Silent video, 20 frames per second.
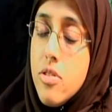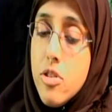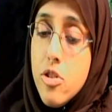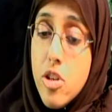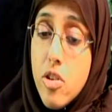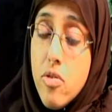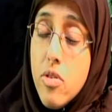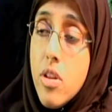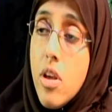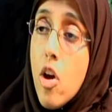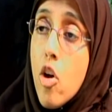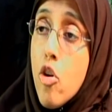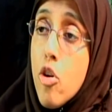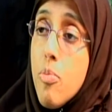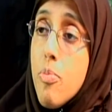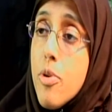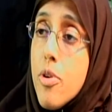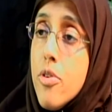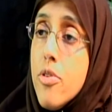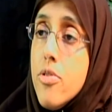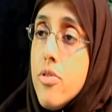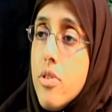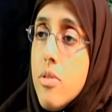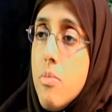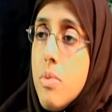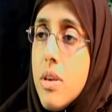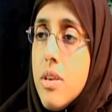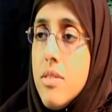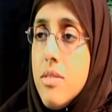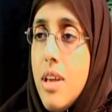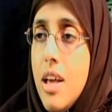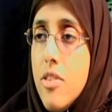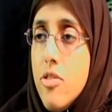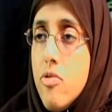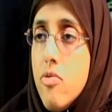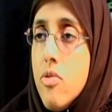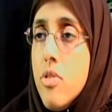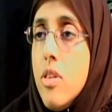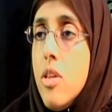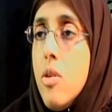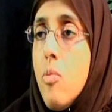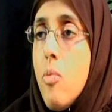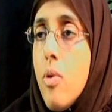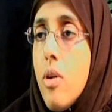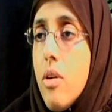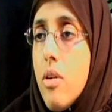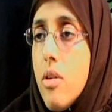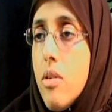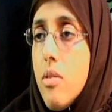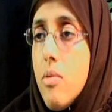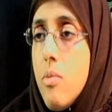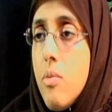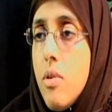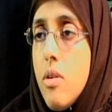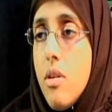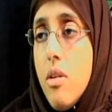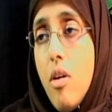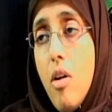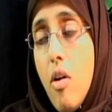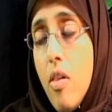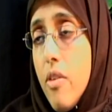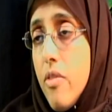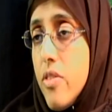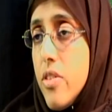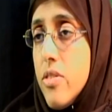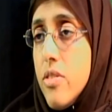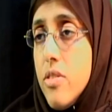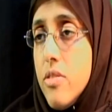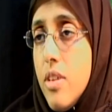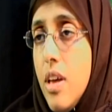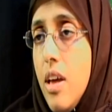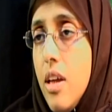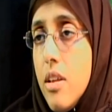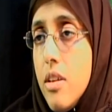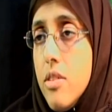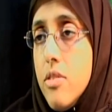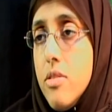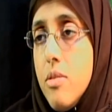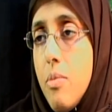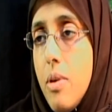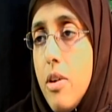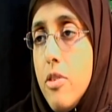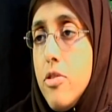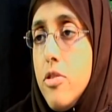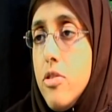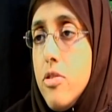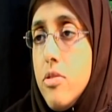generally a good person, because that's really where all of this is at, is about mm-hmm.